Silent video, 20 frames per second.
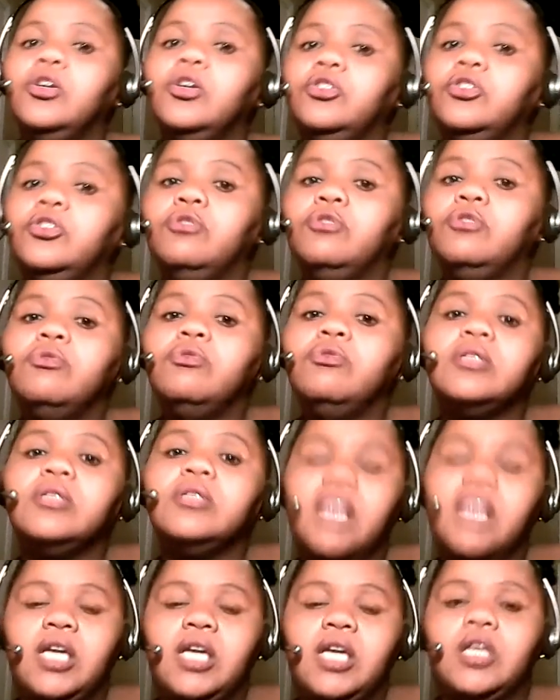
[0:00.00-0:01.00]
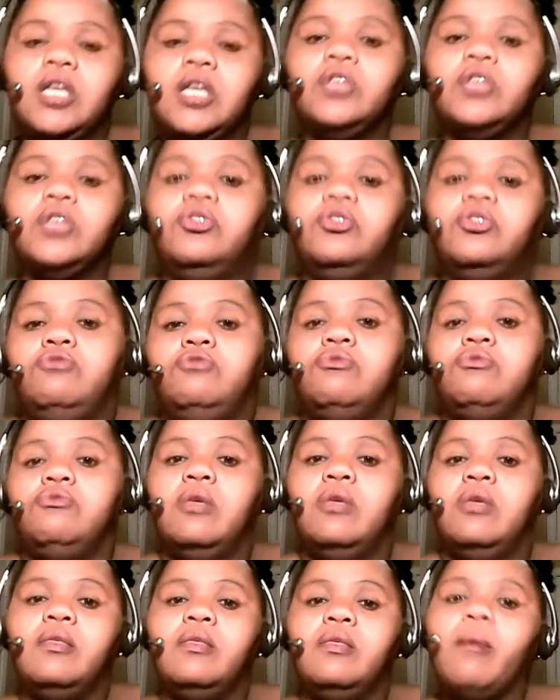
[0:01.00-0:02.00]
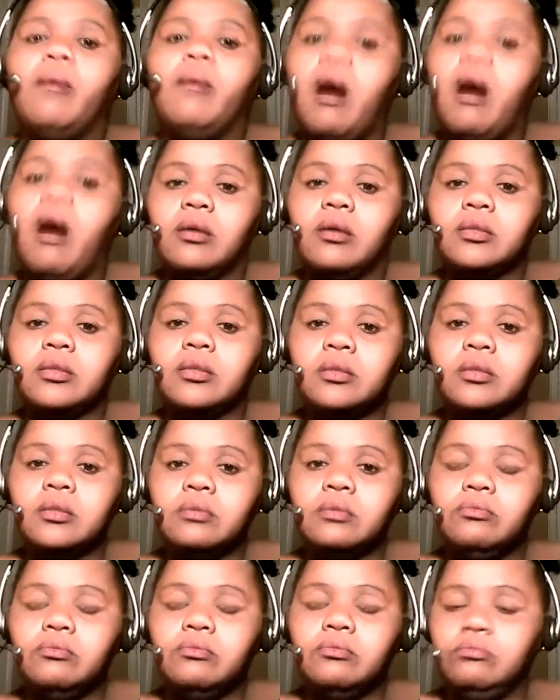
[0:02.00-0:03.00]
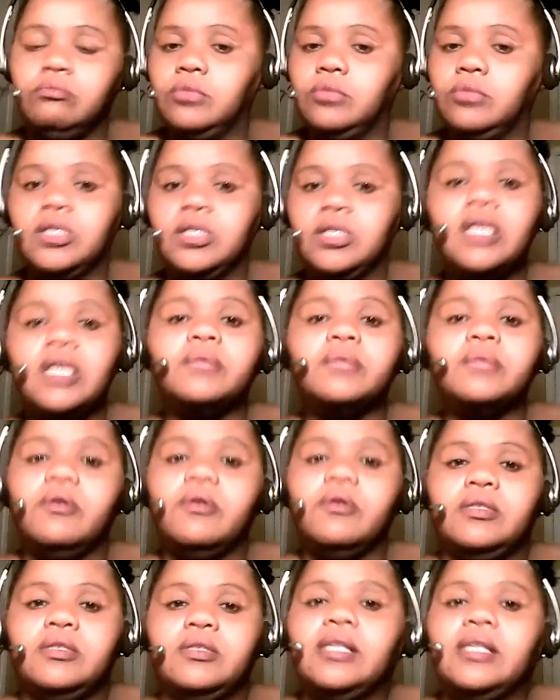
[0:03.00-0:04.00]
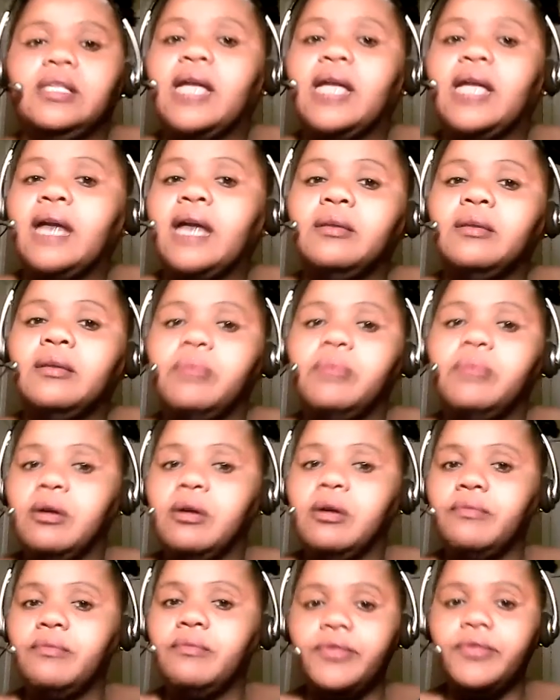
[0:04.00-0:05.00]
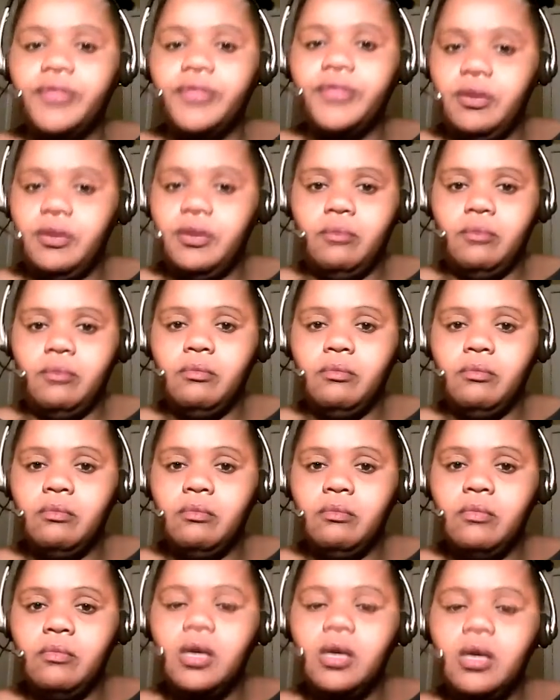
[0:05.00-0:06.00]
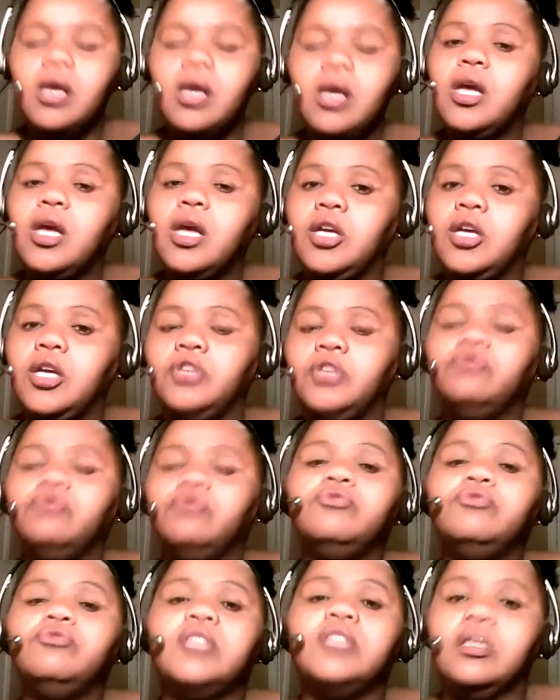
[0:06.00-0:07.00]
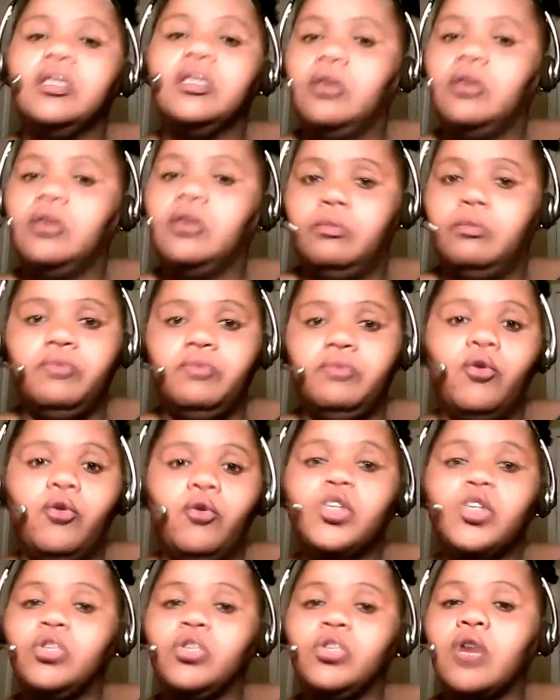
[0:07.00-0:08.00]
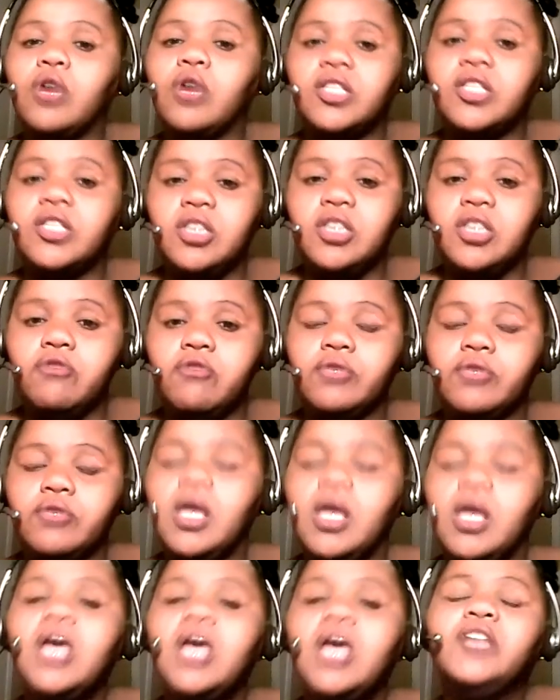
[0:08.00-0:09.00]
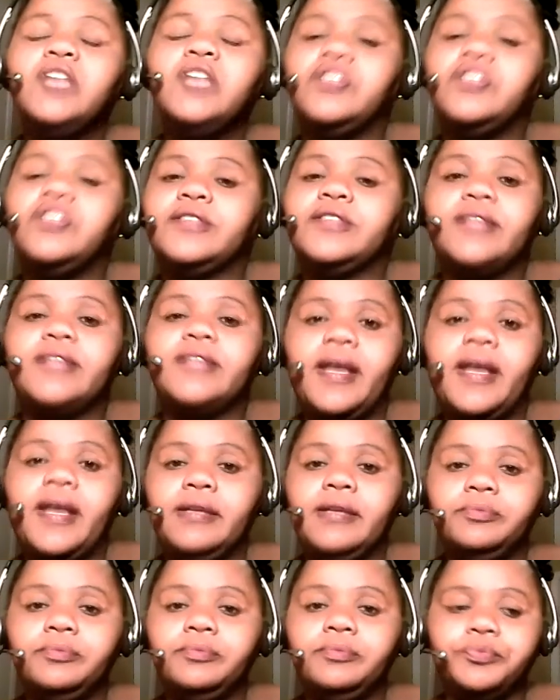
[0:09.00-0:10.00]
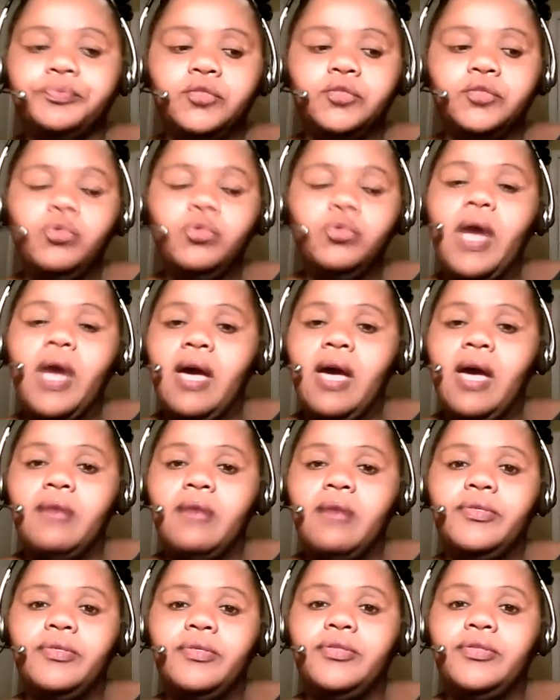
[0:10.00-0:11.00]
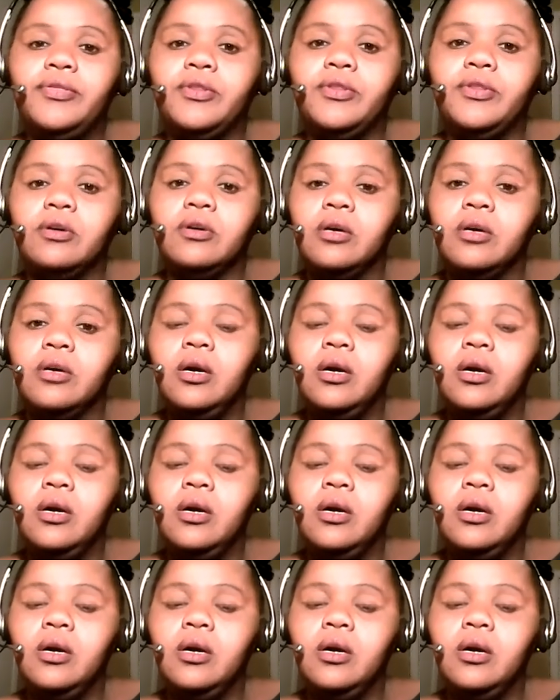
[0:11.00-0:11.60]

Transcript: You take it to the boss, the next person in line above them, and you t- voice your concerns, just like you have the